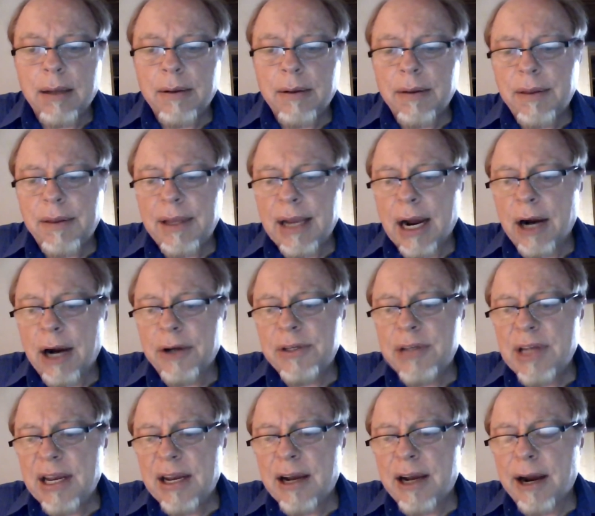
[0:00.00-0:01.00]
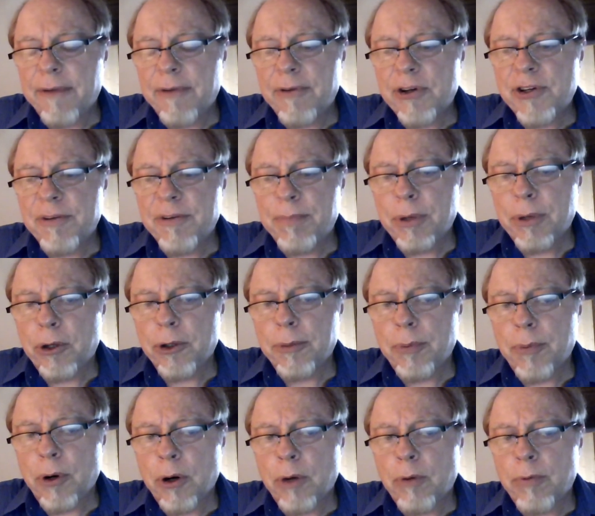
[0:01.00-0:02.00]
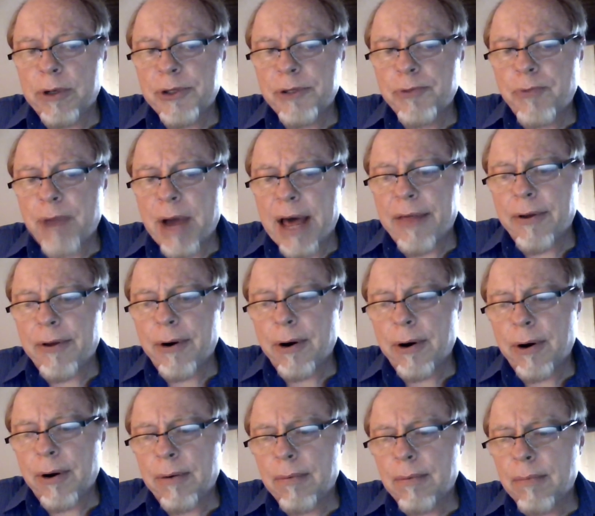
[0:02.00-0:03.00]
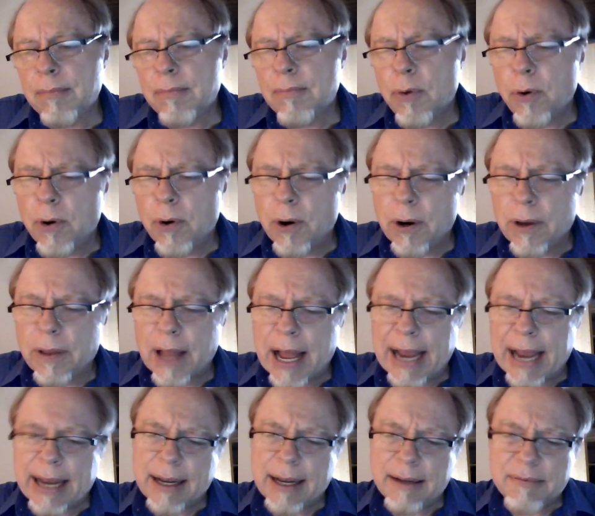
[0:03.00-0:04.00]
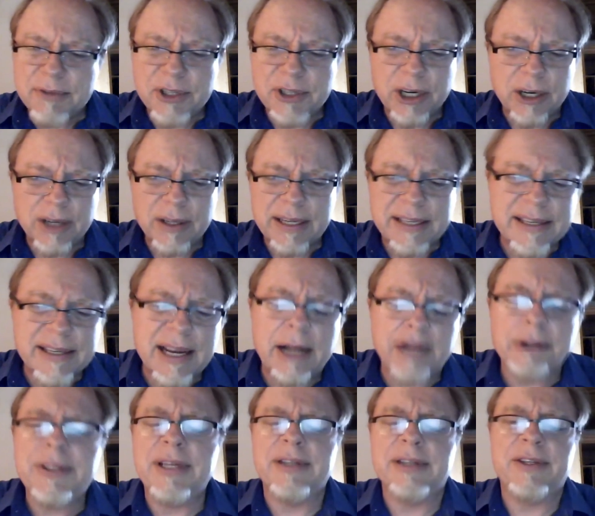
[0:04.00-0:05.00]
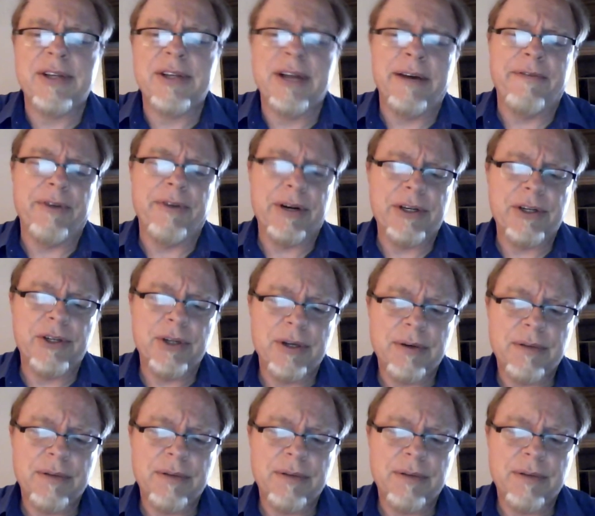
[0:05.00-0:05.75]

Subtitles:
the RT coverage of Bilderberg was rather more like Charlie Skelton's coverage.